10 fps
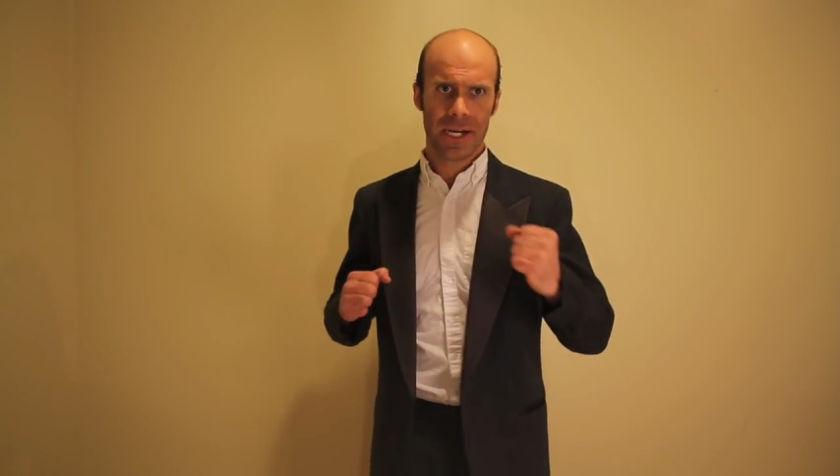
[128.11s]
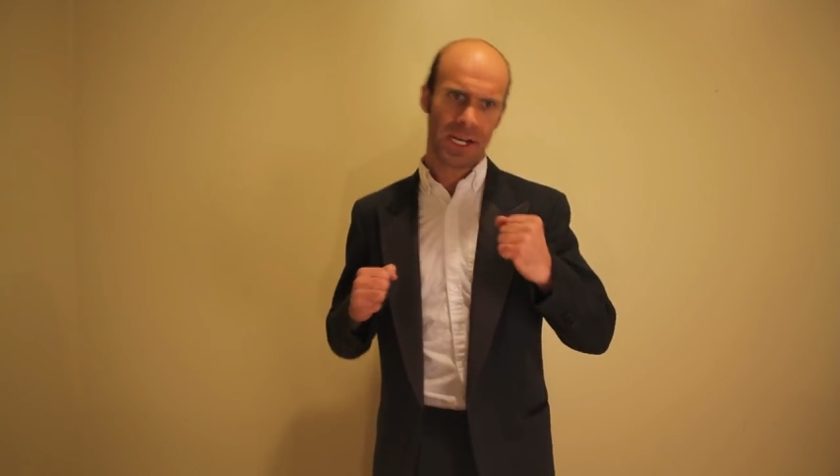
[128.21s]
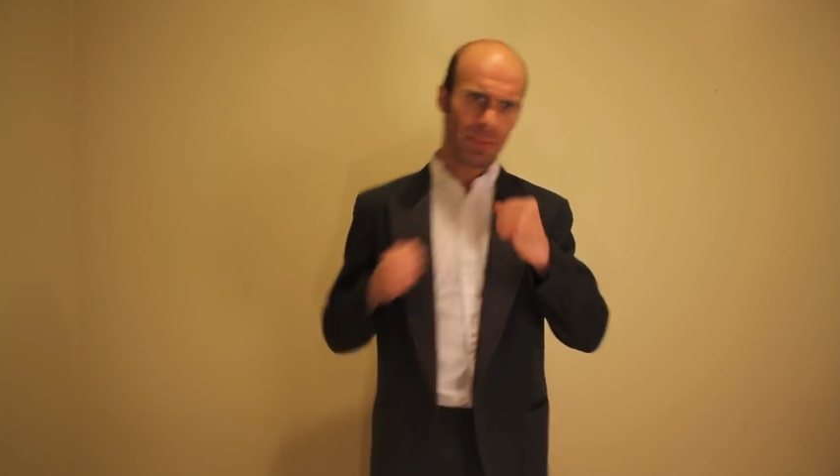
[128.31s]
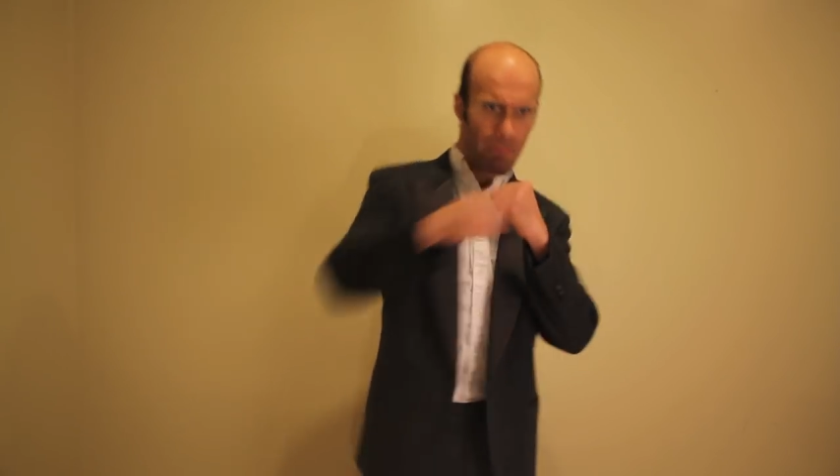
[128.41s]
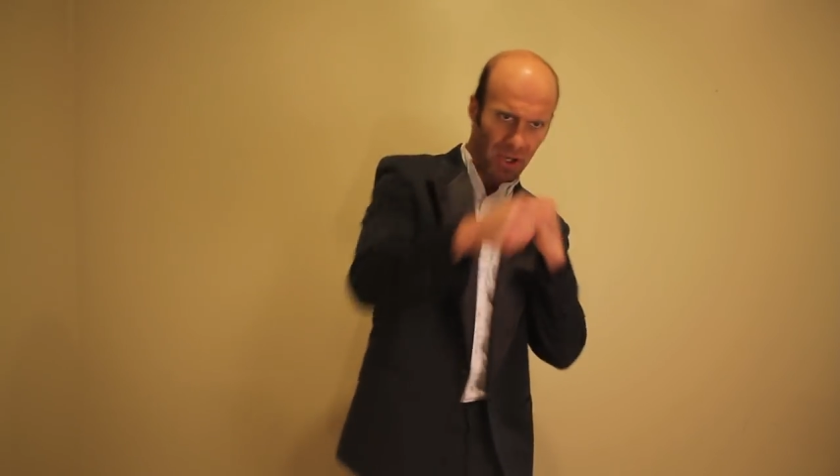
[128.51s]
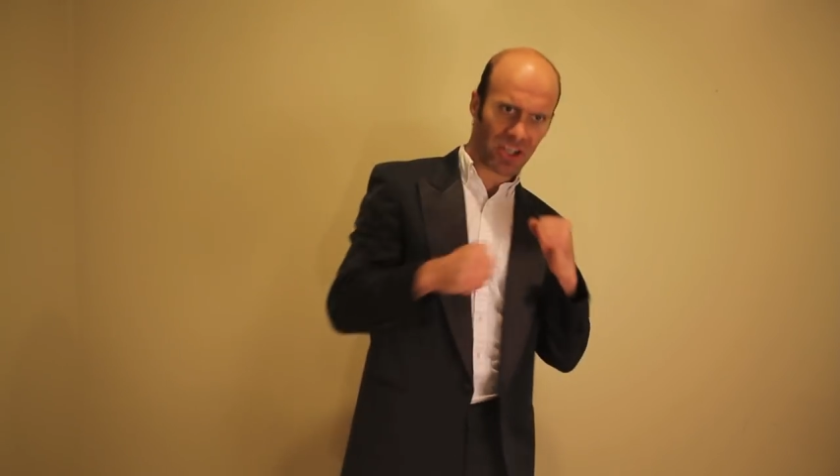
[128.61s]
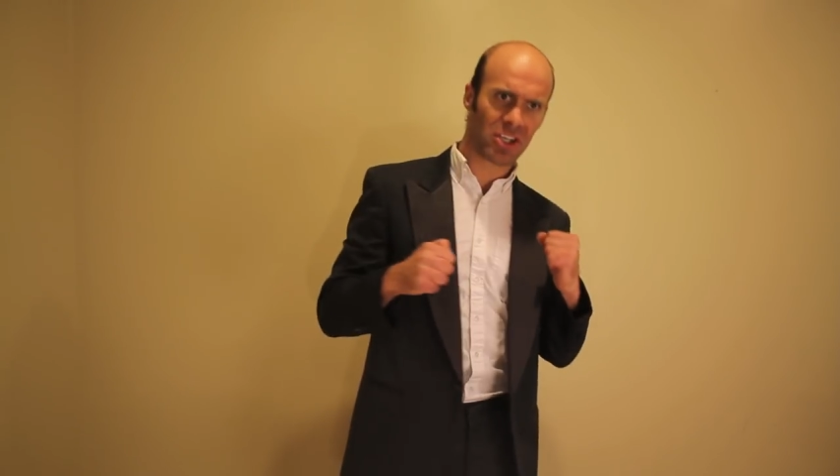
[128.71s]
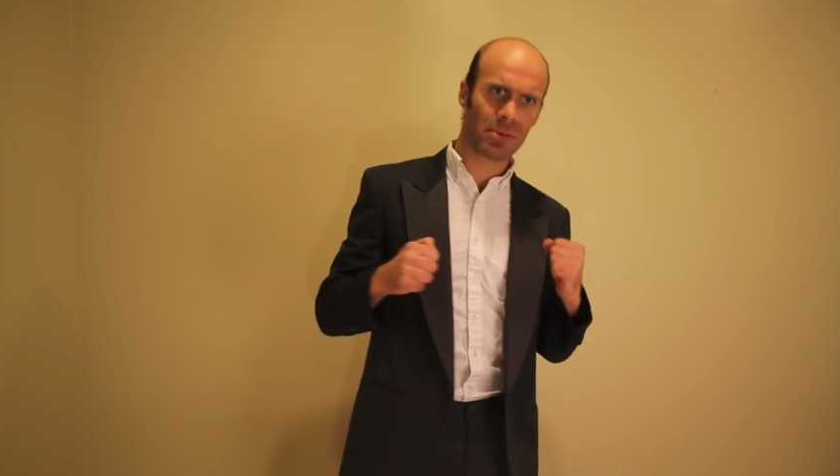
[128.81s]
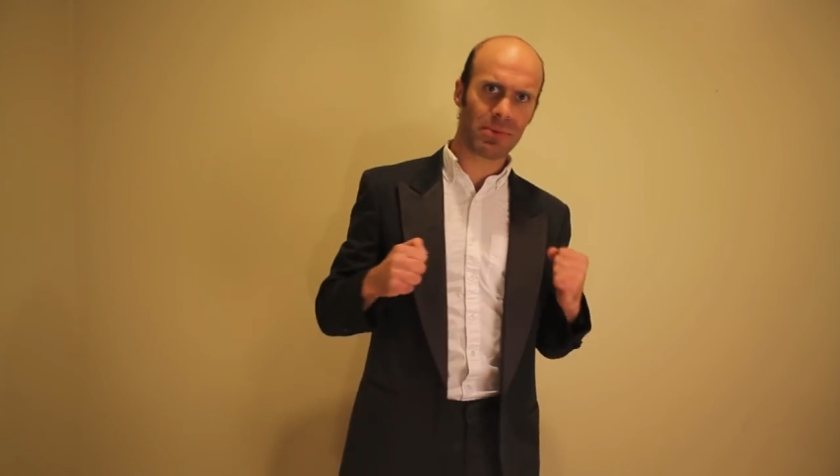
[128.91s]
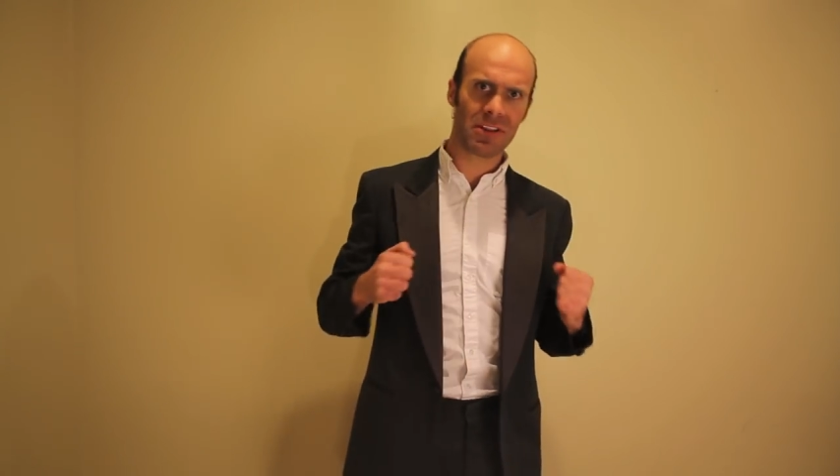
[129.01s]
I
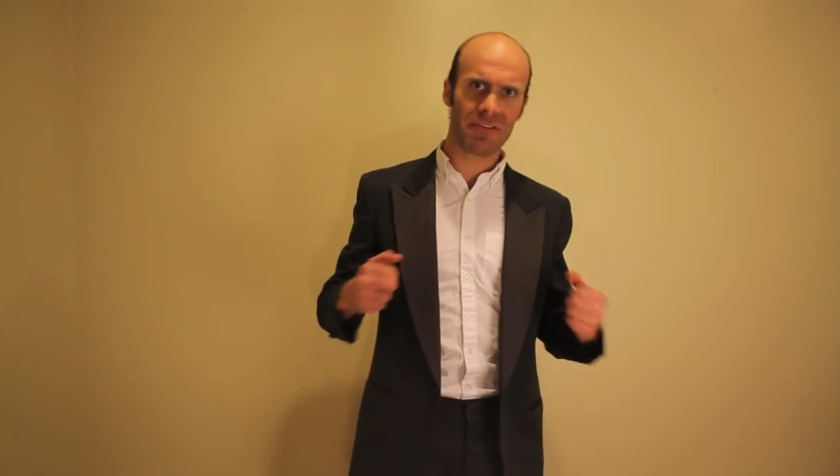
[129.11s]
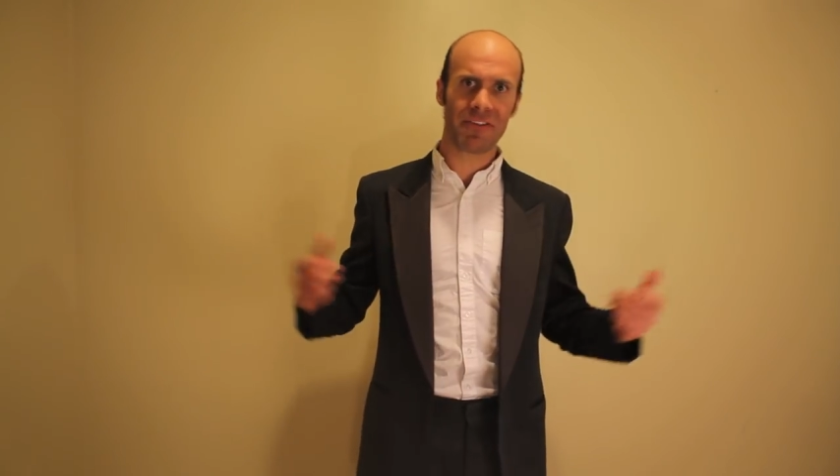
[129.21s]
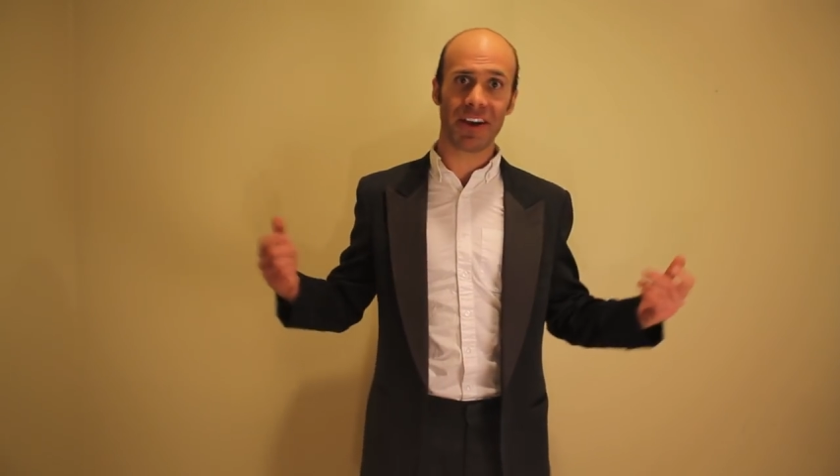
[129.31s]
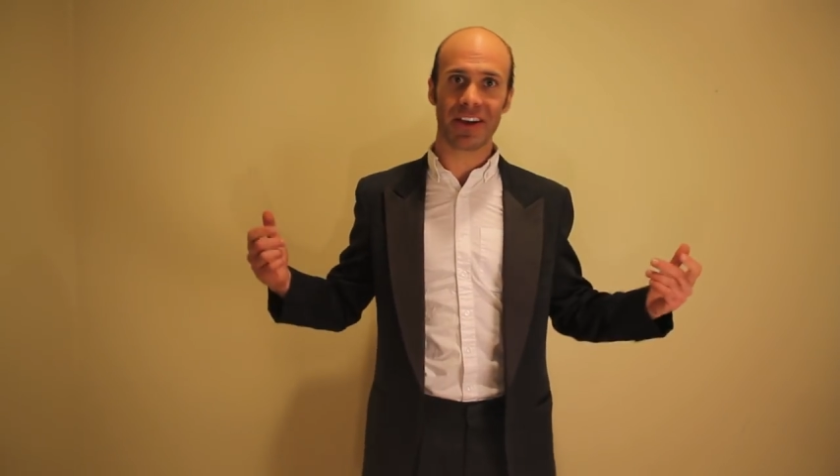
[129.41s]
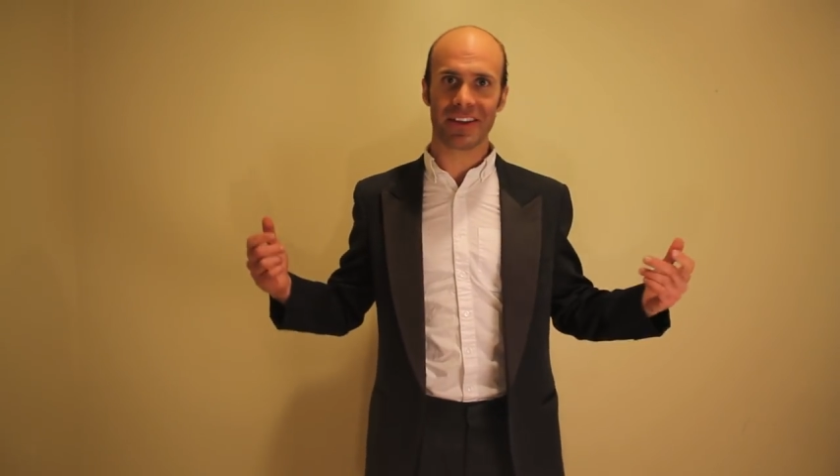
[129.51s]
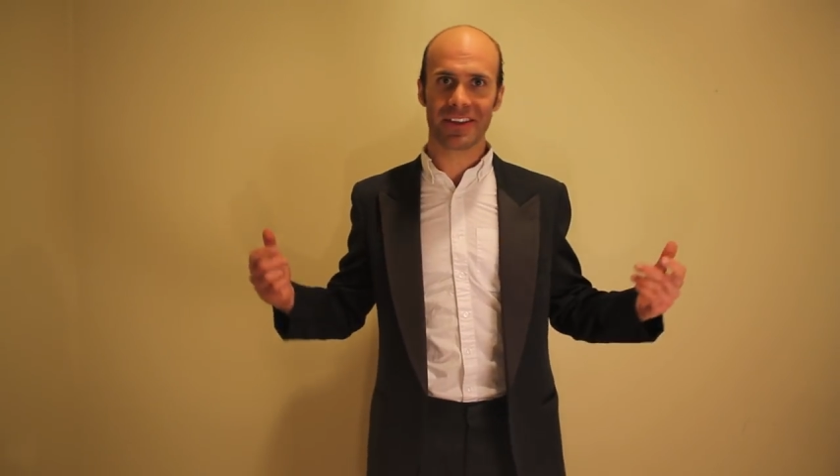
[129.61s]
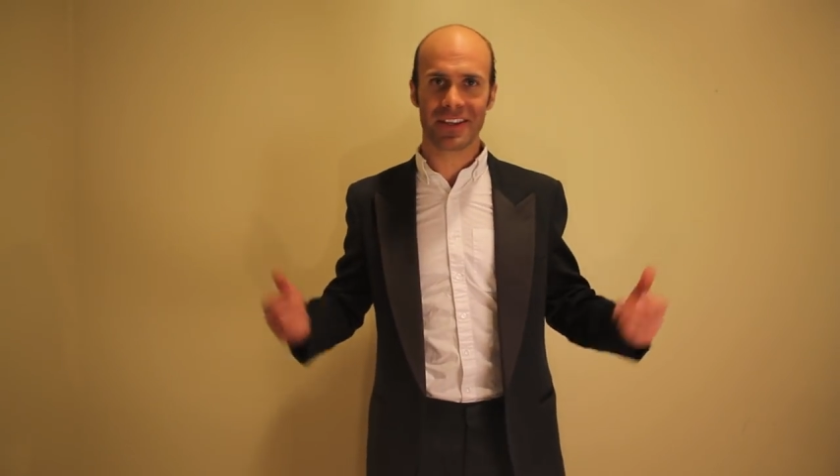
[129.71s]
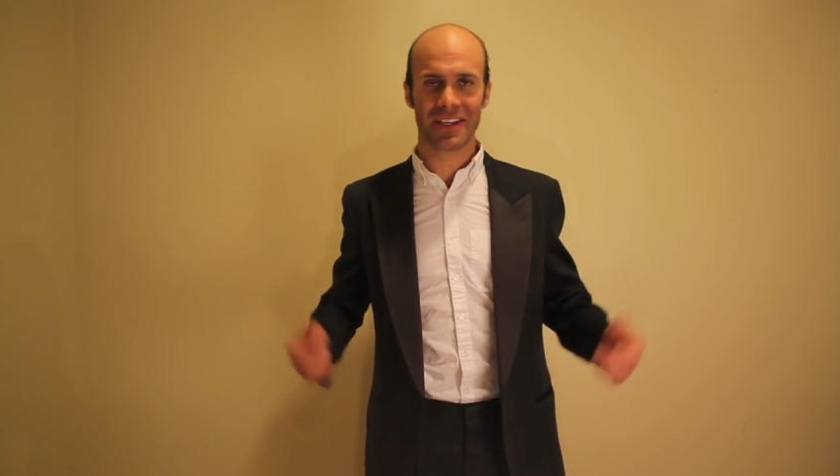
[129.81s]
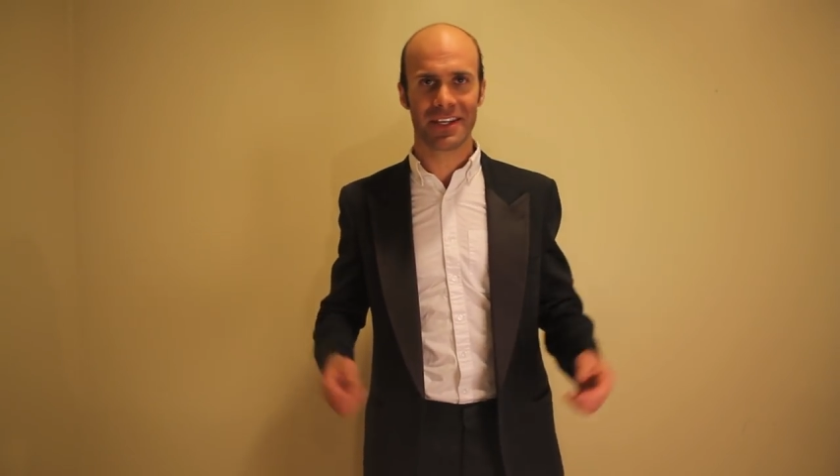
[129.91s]
punched him in the face.